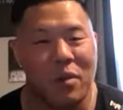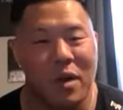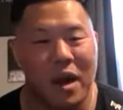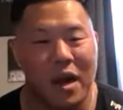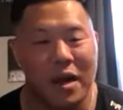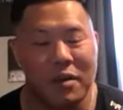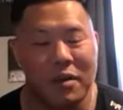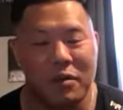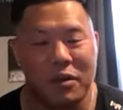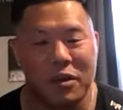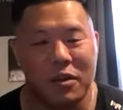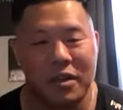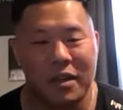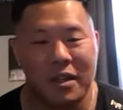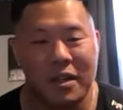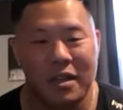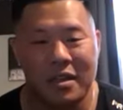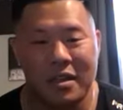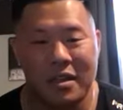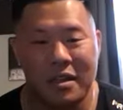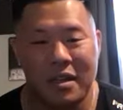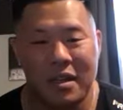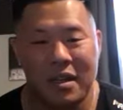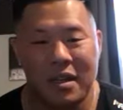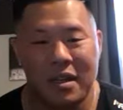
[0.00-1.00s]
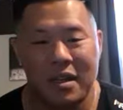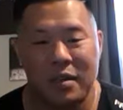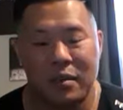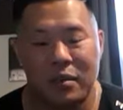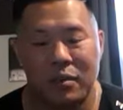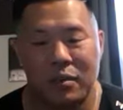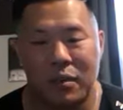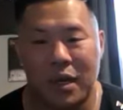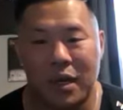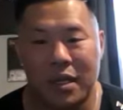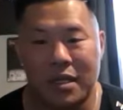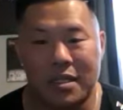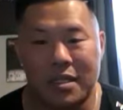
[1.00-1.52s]
bodybuilding,
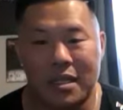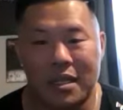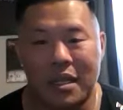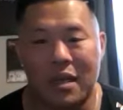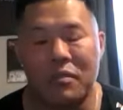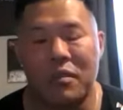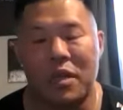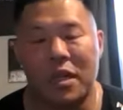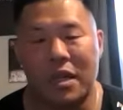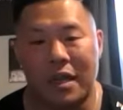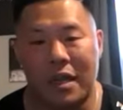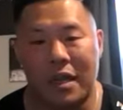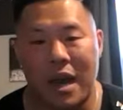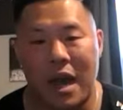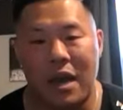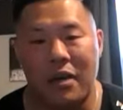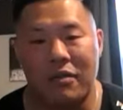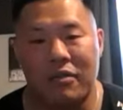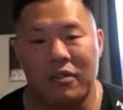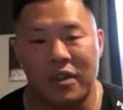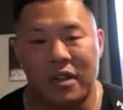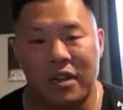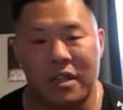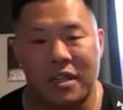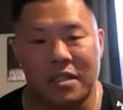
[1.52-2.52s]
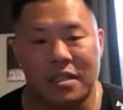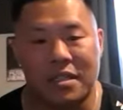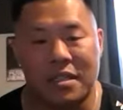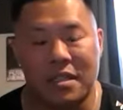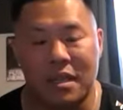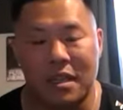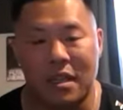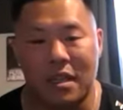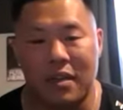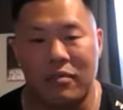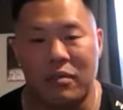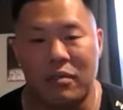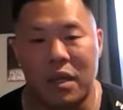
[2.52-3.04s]
but to give me the confidence, to
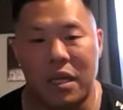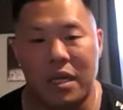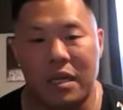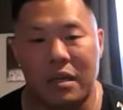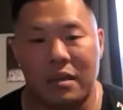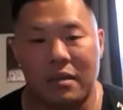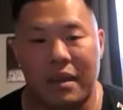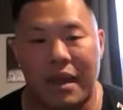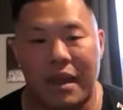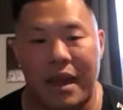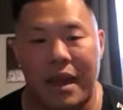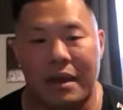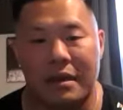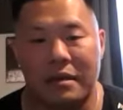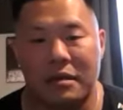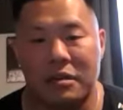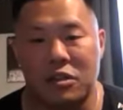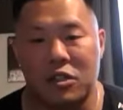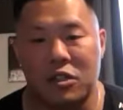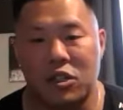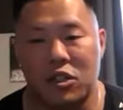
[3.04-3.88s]
give me that